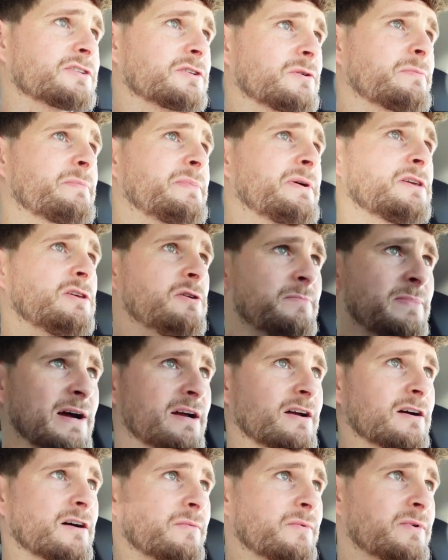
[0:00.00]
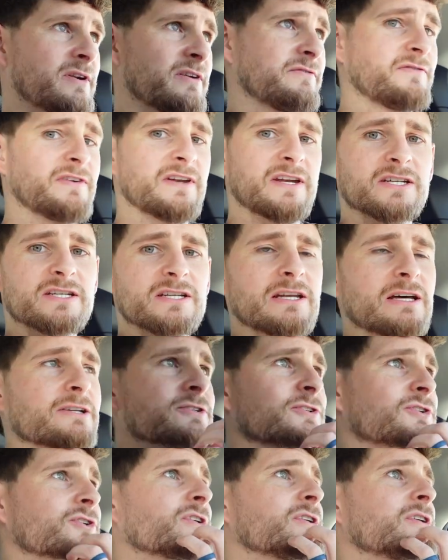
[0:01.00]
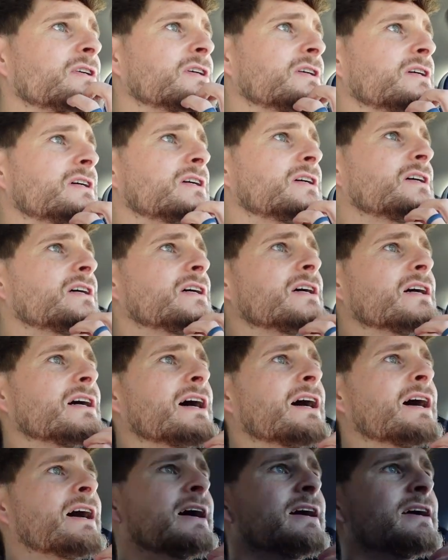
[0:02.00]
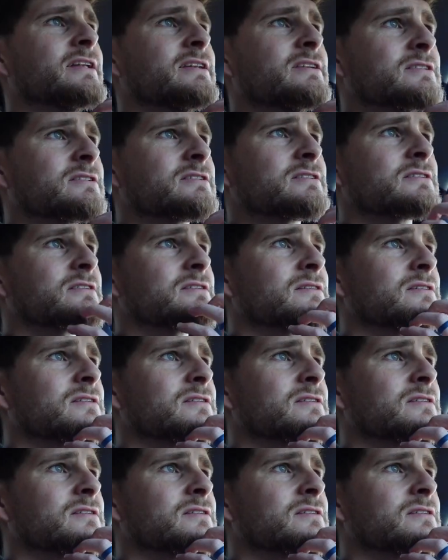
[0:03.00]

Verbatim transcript: So I'll pick you back up when I finish lunch, and